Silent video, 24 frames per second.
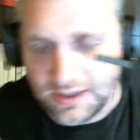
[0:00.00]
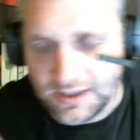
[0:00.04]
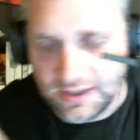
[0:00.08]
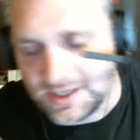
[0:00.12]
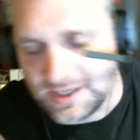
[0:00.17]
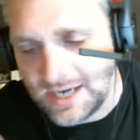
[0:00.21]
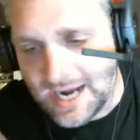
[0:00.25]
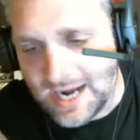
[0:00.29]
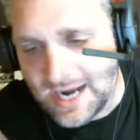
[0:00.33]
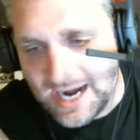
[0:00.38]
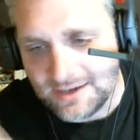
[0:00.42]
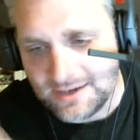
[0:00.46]

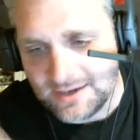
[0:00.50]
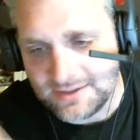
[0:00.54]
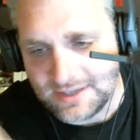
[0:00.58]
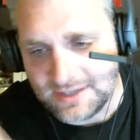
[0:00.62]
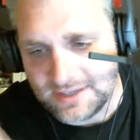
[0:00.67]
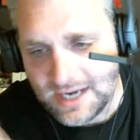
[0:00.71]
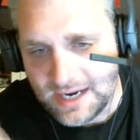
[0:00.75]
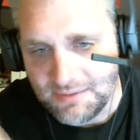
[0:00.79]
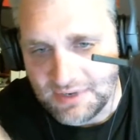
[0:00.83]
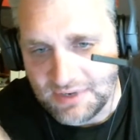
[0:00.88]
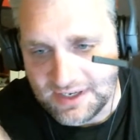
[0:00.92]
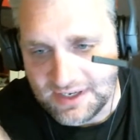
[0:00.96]
on the higher
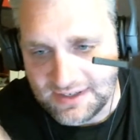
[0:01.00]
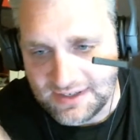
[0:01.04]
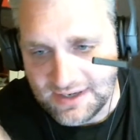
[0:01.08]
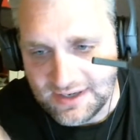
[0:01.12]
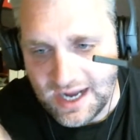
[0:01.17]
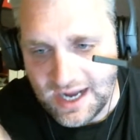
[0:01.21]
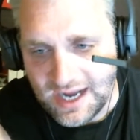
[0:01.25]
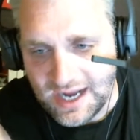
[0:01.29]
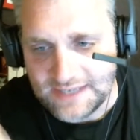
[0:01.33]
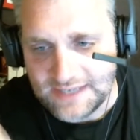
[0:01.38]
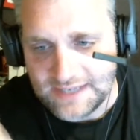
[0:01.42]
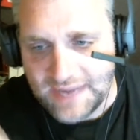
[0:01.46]
side, but it's
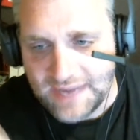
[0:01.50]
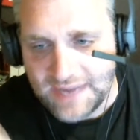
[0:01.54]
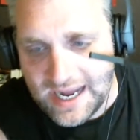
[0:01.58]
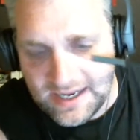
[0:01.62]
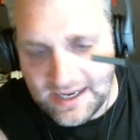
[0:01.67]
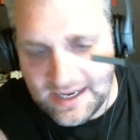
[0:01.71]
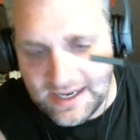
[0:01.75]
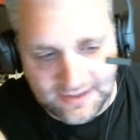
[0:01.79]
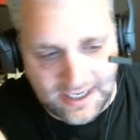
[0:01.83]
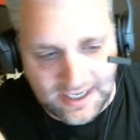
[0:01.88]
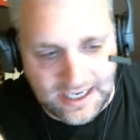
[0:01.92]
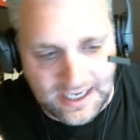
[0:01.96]
not as
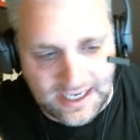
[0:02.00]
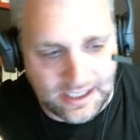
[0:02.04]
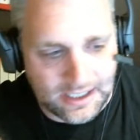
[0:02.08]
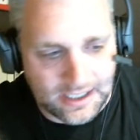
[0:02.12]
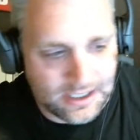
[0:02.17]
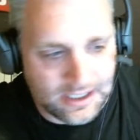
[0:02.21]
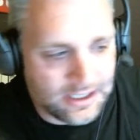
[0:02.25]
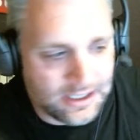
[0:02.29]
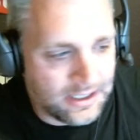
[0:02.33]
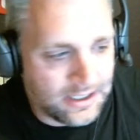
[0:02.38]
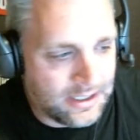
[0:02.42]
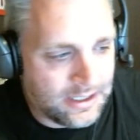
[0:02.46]
bad as
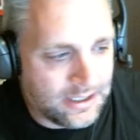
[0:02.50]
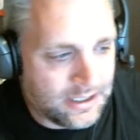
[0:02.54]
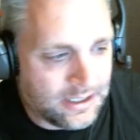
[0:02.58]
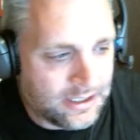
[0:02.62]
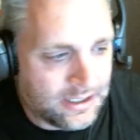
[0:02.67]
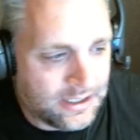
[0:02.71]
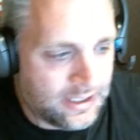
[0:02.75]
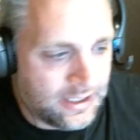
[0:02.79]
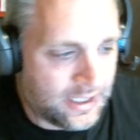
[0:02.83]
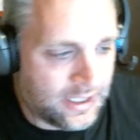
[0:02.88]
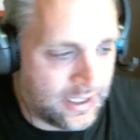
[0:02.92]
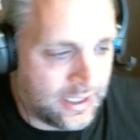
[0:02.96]
like
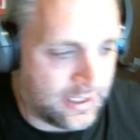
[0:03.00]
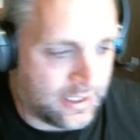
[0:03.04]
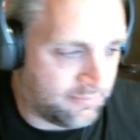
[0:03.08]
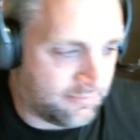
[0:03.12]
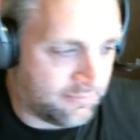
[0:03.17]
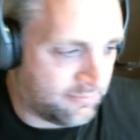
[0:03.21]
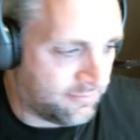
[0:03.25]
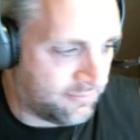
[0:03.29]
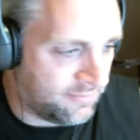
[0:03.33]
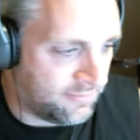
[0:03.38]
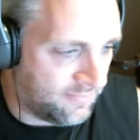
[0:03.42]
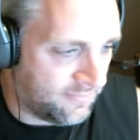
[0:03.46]

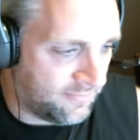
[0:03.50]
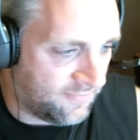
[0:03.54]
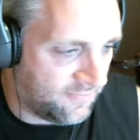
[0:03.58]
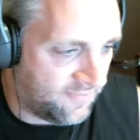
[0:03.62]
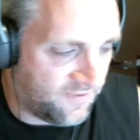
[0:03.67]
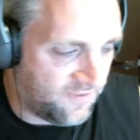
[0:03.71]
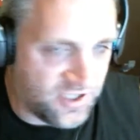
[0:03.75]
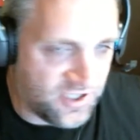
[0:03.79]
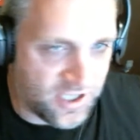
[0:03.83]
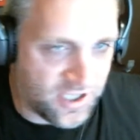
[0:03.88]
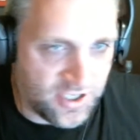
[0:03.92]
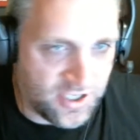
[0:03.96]

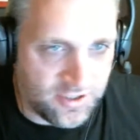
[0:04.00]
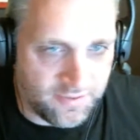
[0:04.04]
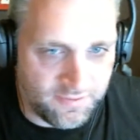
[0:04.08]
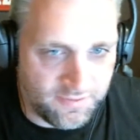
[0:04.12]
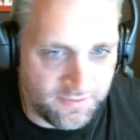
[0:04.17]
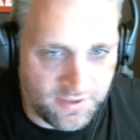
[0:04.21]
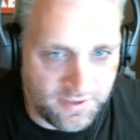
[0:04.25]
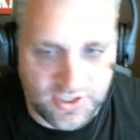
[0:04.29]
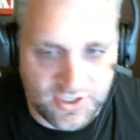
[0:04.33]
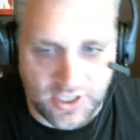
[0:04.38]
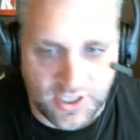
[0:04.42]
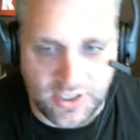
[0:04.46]

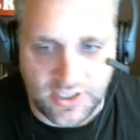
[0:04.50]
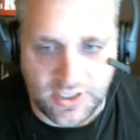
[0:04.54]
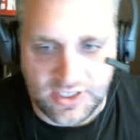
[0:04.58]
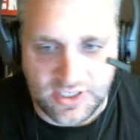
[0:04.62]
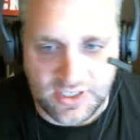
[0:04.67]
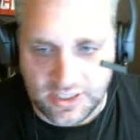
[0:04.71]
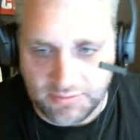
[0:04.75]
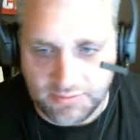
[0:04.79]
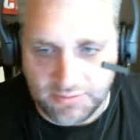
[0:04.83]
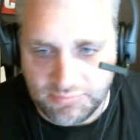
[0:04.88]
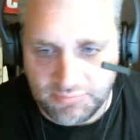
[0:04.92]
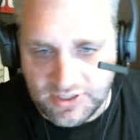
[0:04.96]
French onion
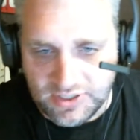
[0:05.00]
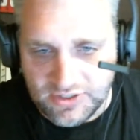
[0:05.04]
dip and